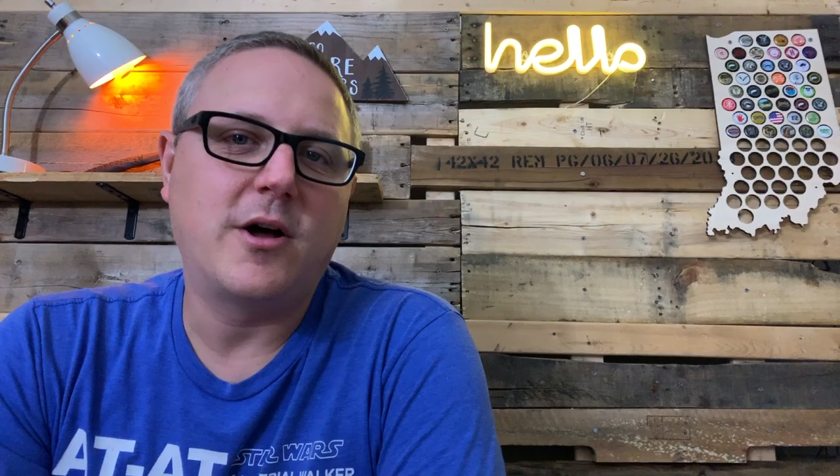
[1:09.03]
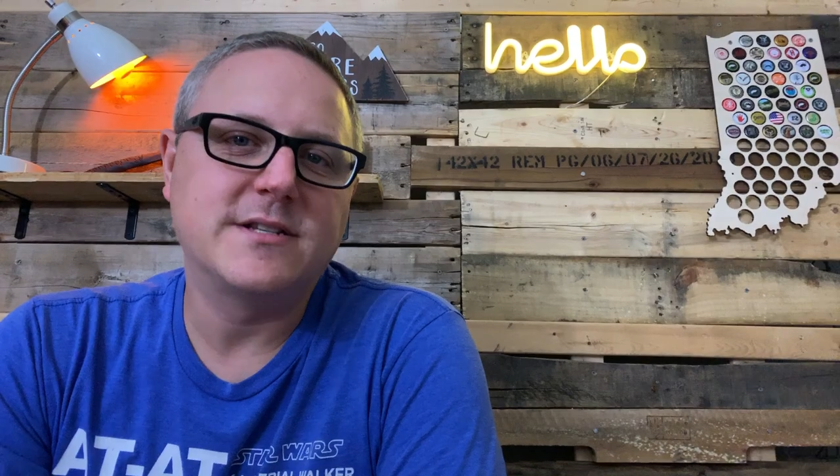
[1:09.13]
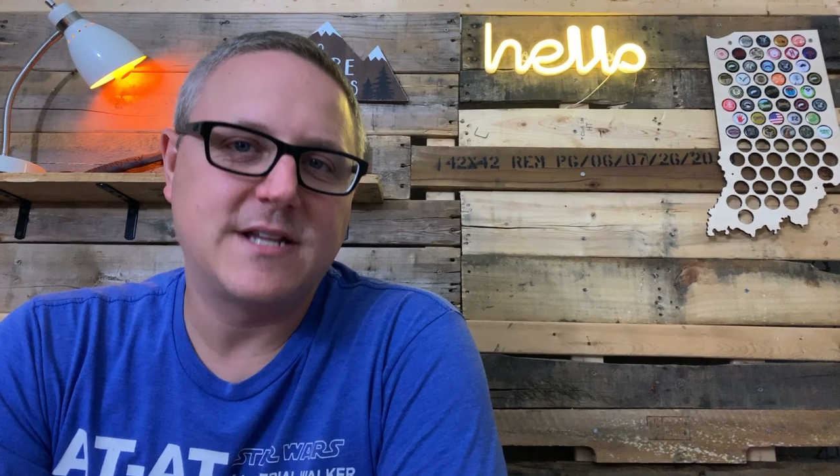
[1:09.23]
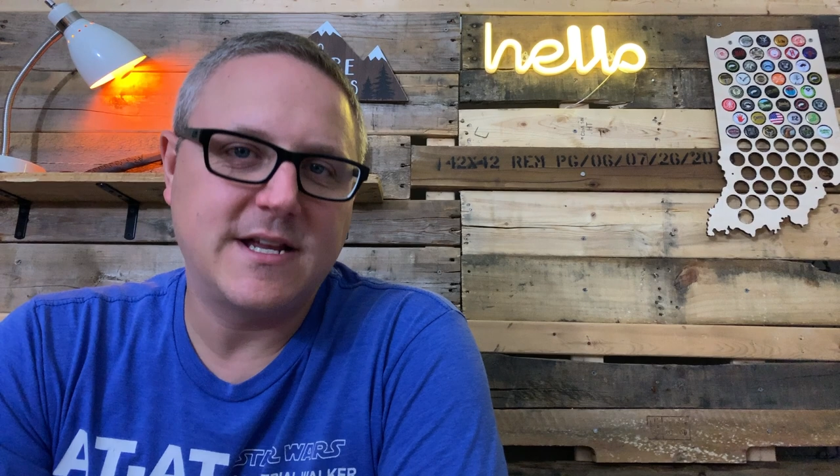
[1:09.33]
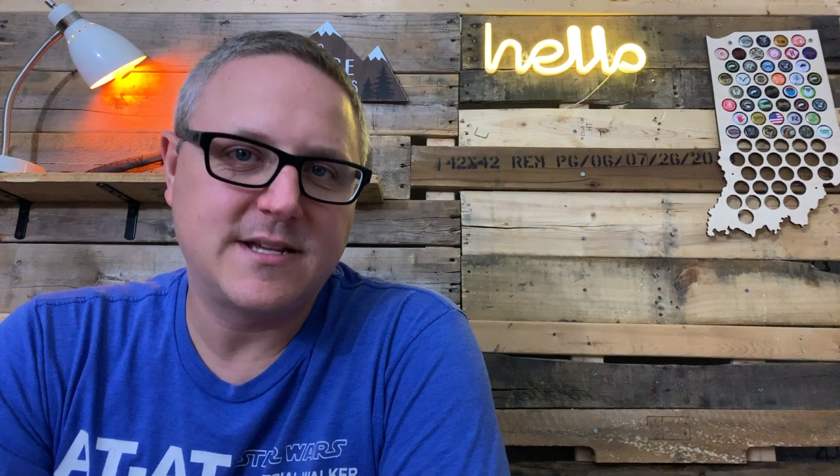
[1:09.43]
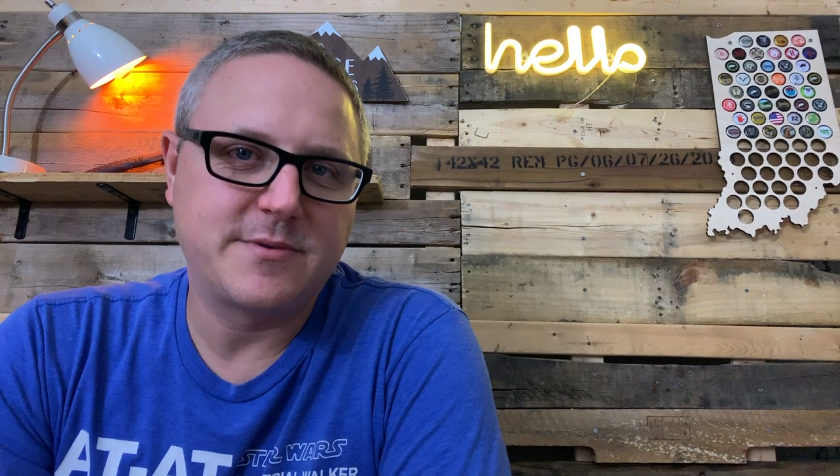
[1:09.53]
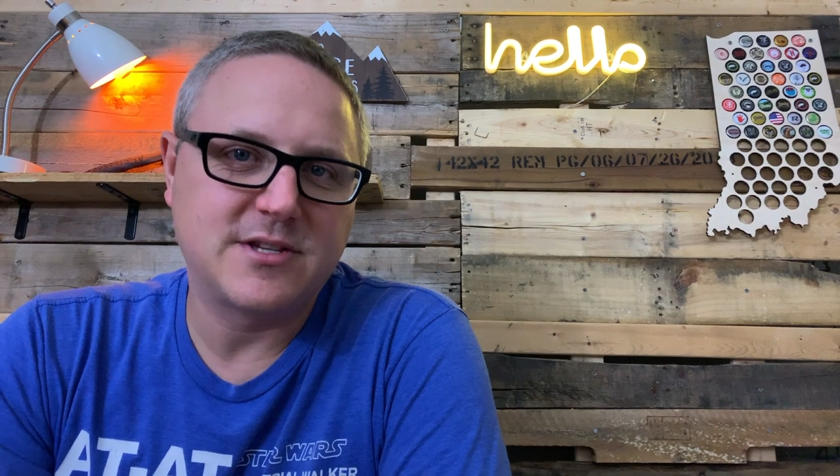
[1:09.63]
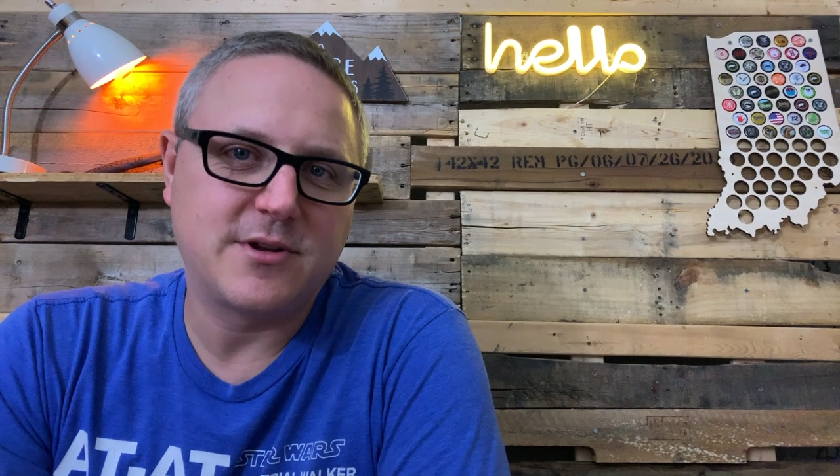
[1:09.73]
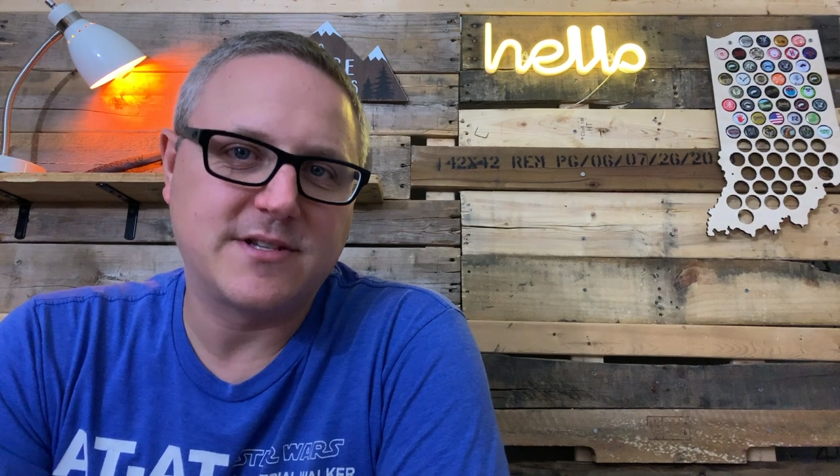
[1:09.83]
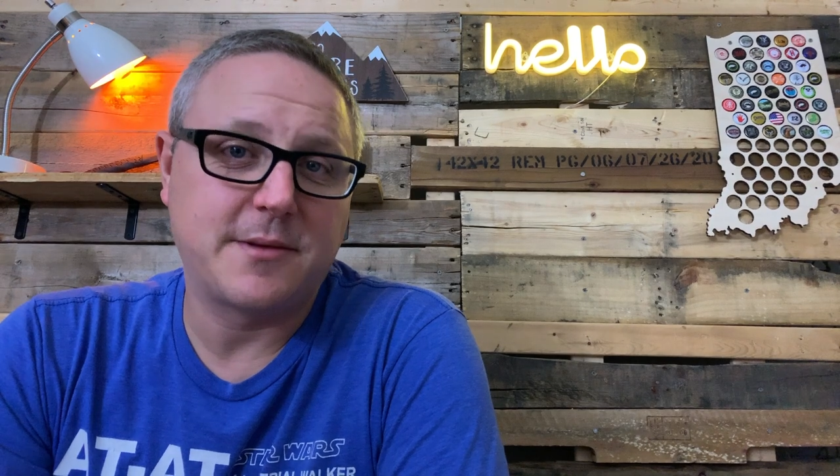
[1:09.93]
On today's
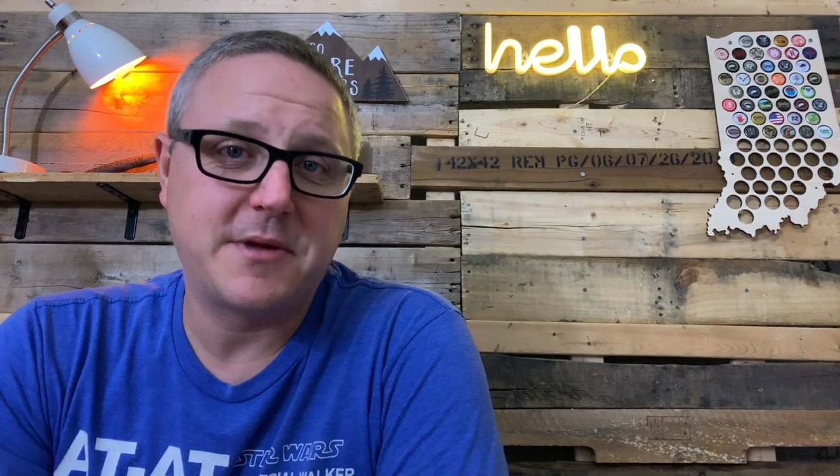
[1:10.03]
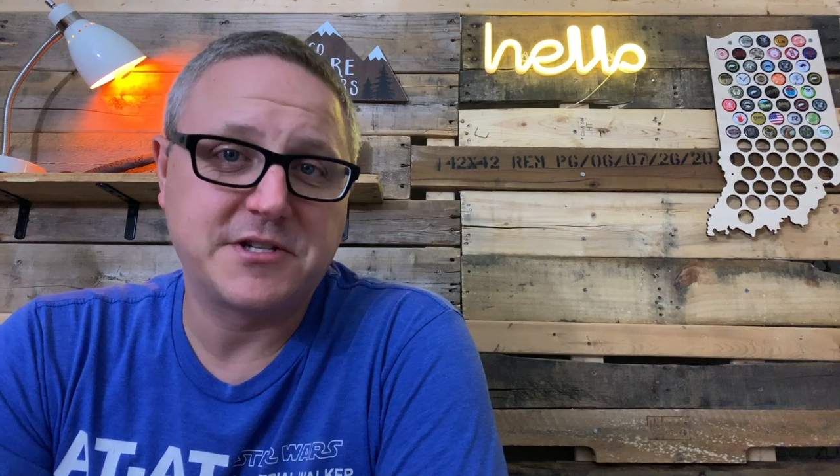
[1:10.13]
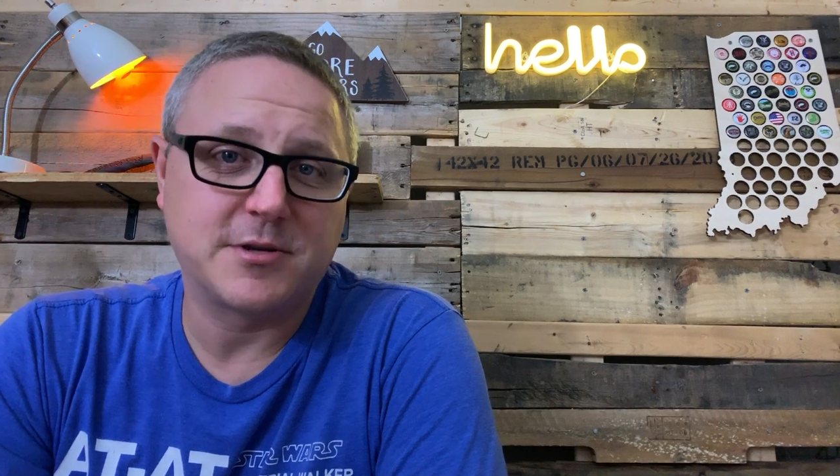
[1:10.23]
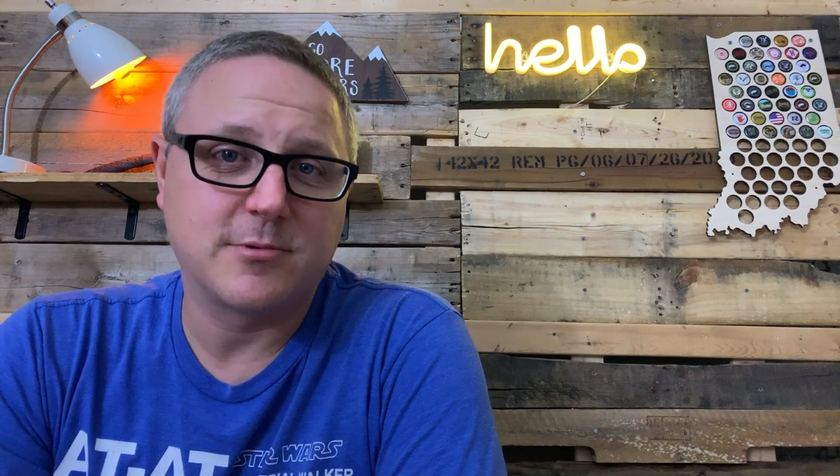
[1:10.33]
episode, as I mentioned,